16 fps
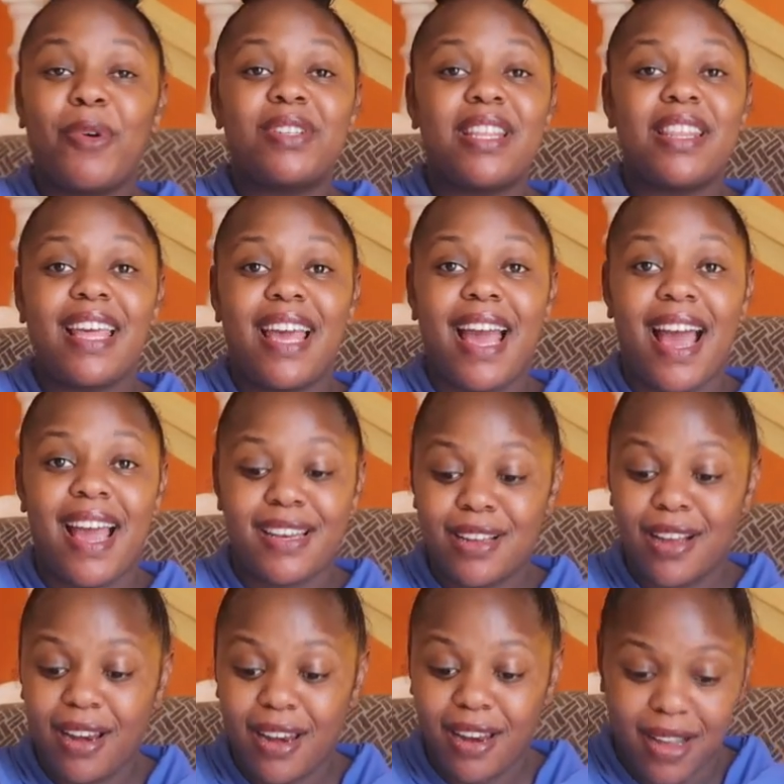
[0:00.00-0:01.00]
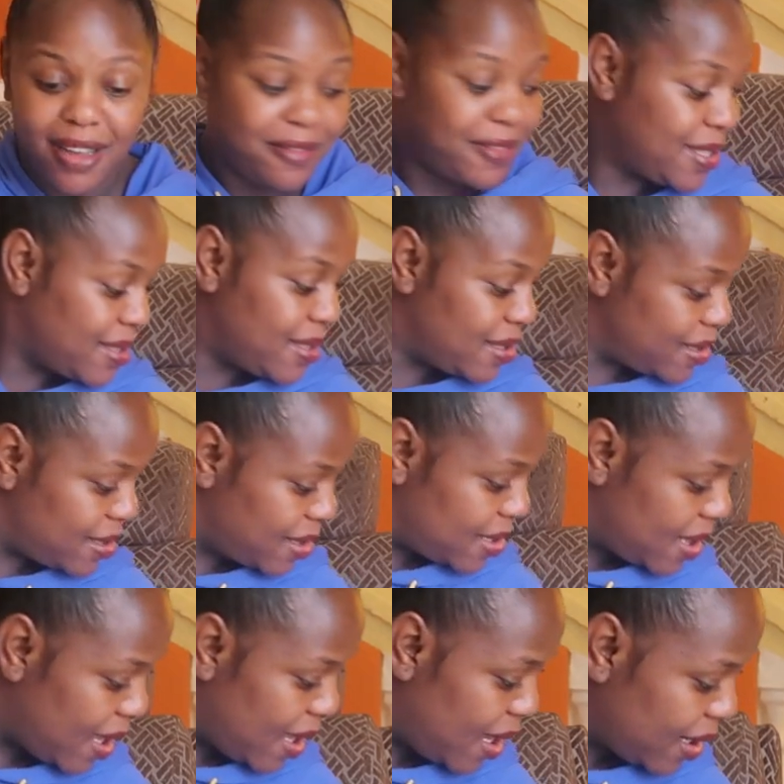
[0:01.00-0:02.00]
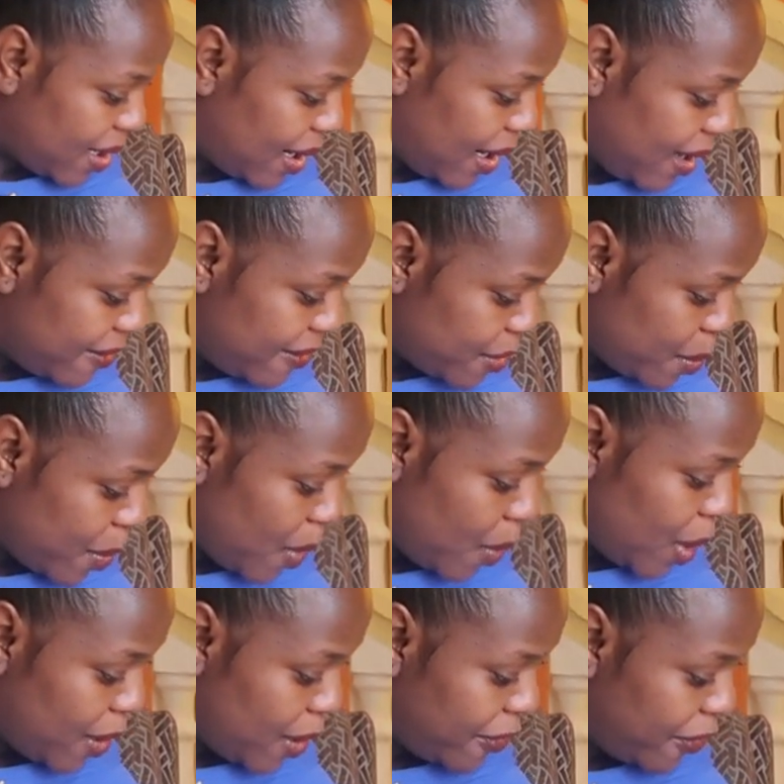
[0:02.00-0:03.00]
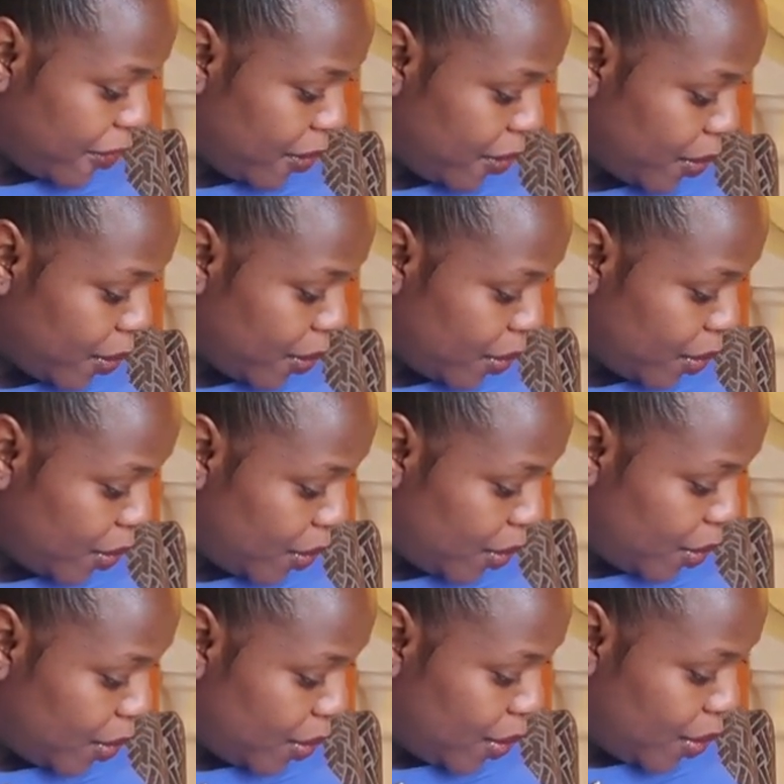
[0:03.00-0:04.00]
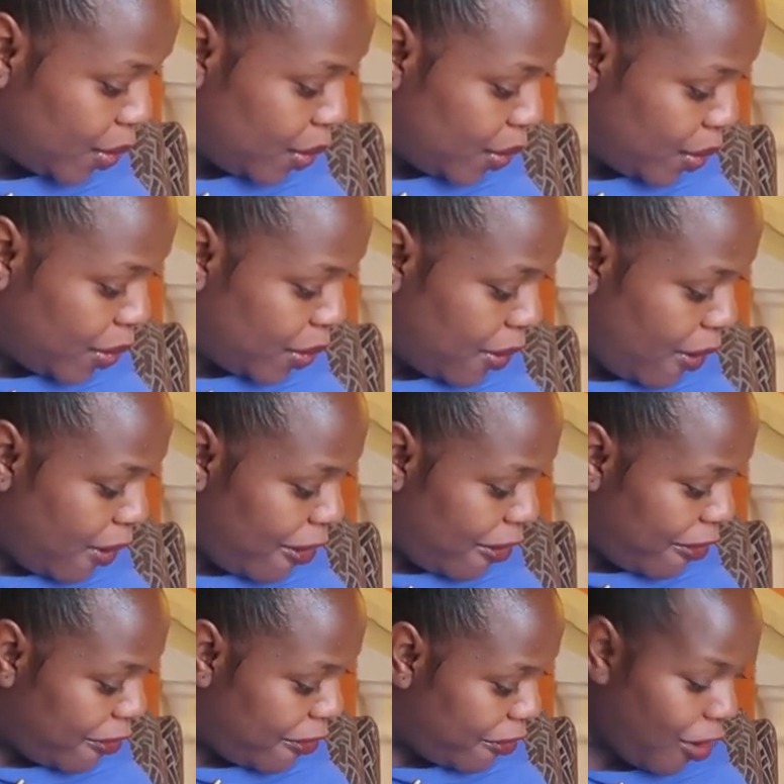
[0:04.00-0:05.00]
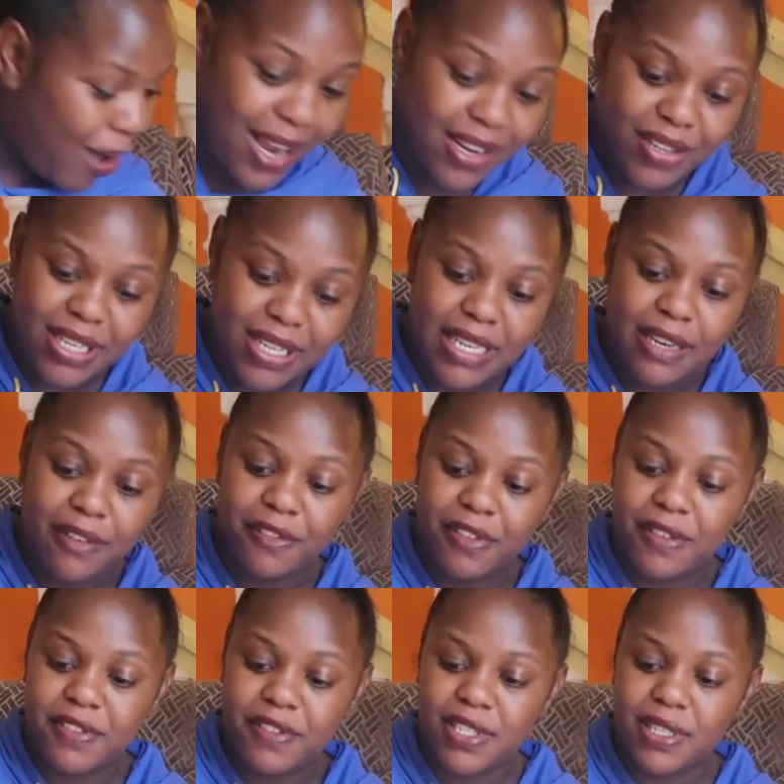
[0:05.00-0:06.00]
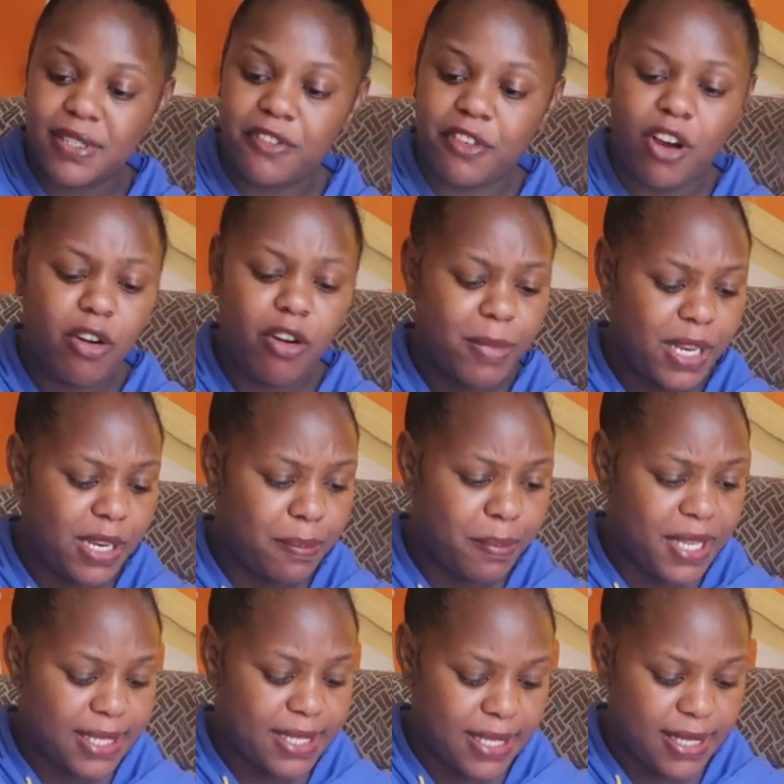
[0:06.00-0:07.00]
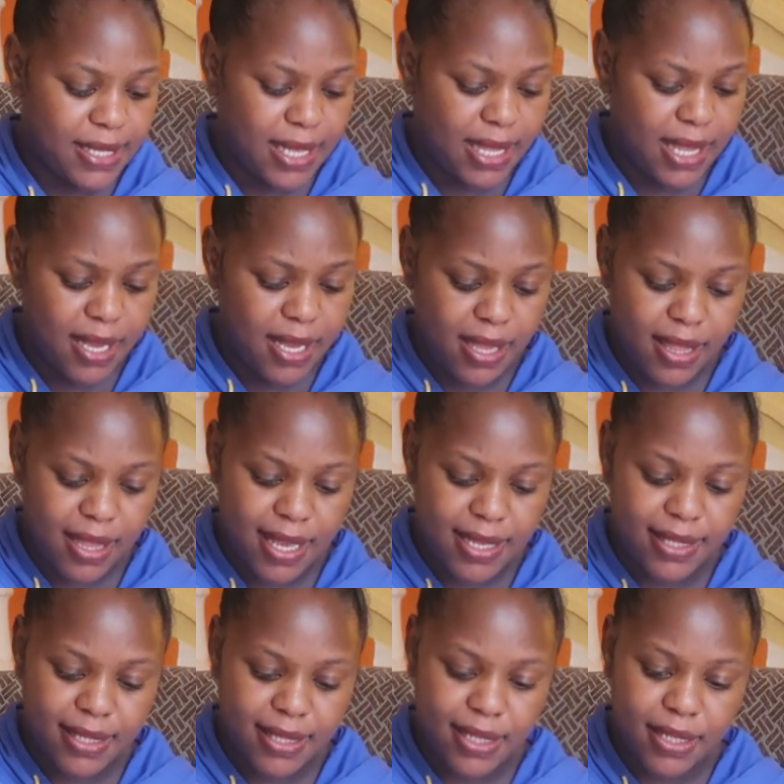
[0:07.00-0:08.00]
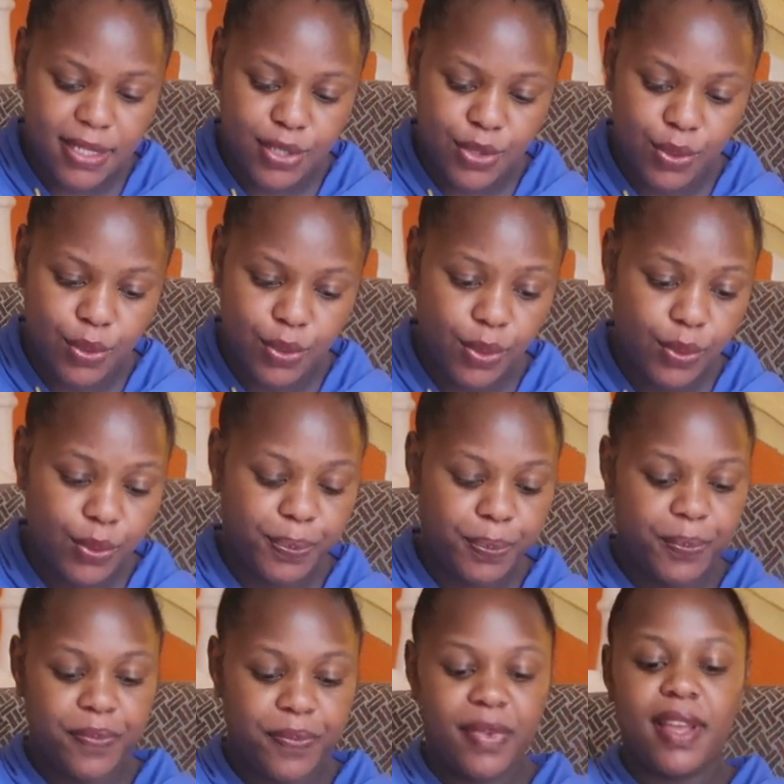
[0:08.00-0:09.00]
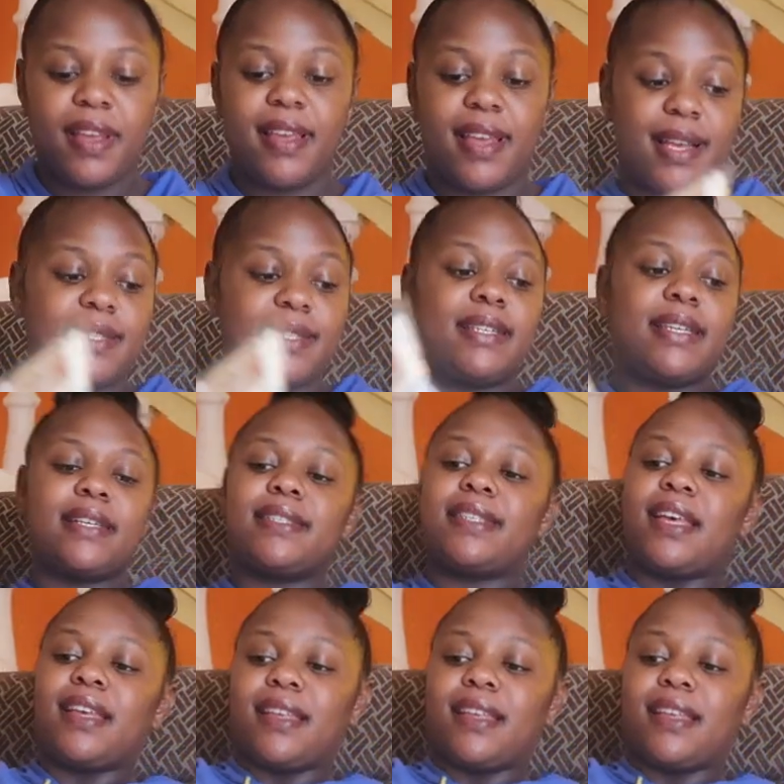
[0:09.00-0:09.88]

bought the hand gloves. The hand gloves were going for 450. For how many pieces? I think they are six, true? Yeah, six.